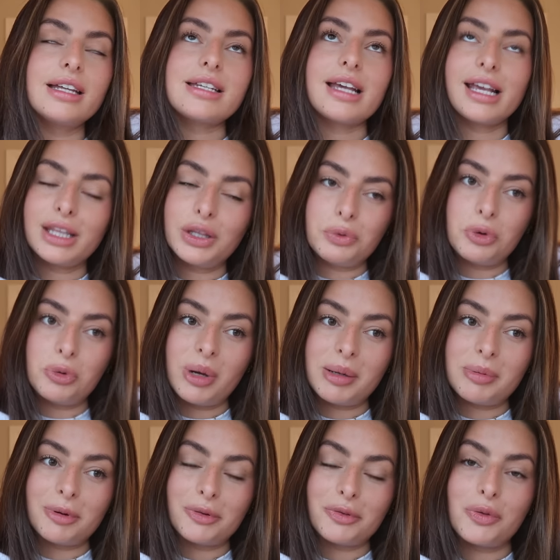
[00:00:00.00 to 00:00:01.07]
taking the
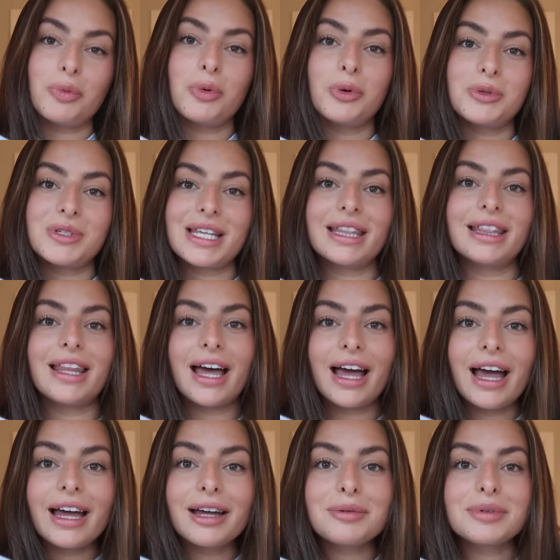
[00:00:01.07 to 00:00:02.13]
wallpaper off the walls in
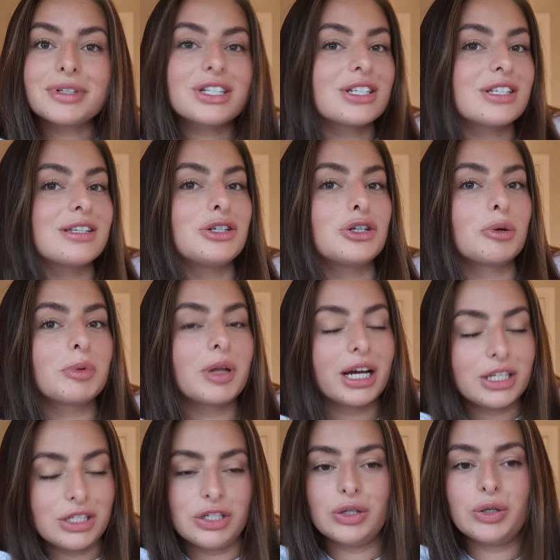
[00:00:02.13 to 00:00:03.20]
there which is a job that
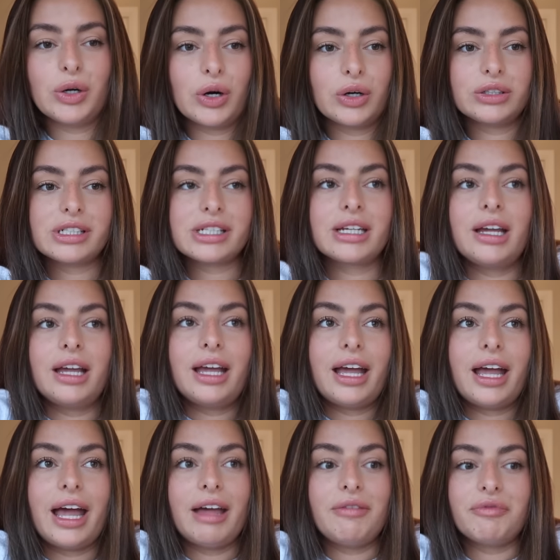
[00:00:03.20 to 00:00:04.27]
I do not
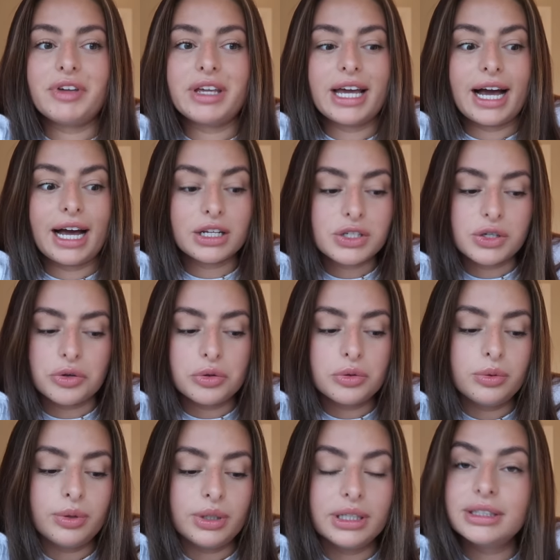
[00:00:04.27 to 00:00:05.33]
envy at
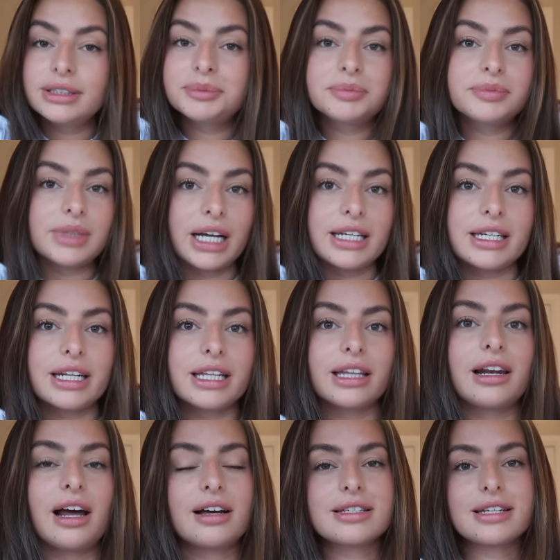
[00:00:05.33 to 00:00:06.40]
all. I did it in the
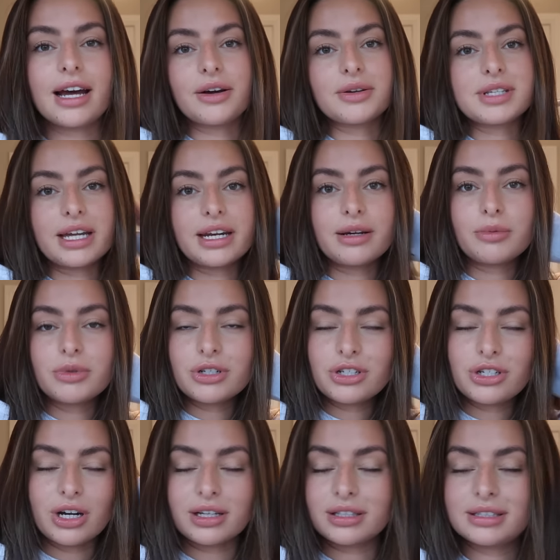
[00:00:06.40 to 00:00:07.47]
last house and it was
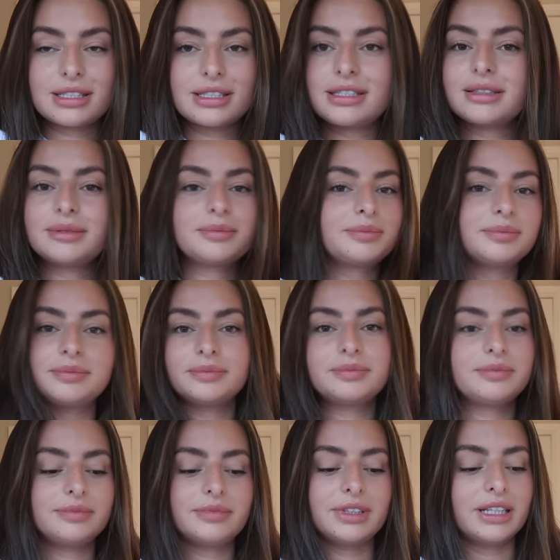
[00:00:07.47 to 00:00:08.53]
just
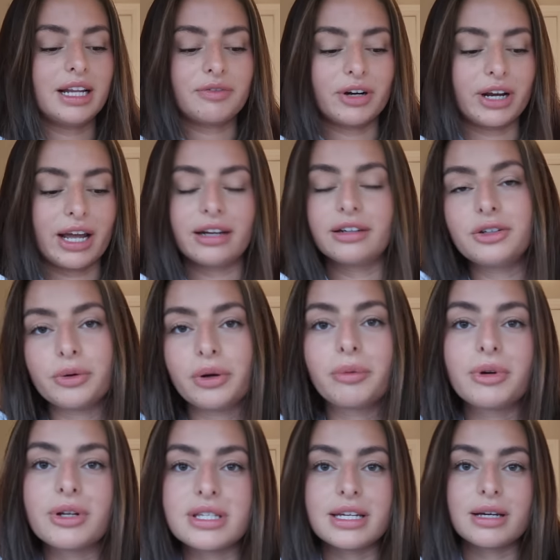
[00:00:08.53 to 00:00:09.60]
never again do I
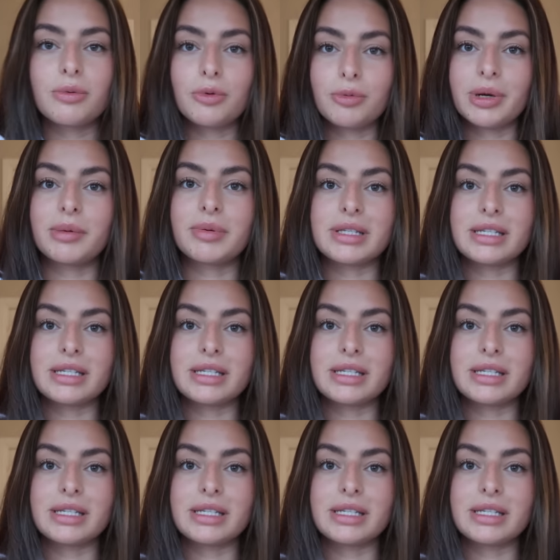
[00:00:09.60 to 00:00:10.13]
want to see a wallpaper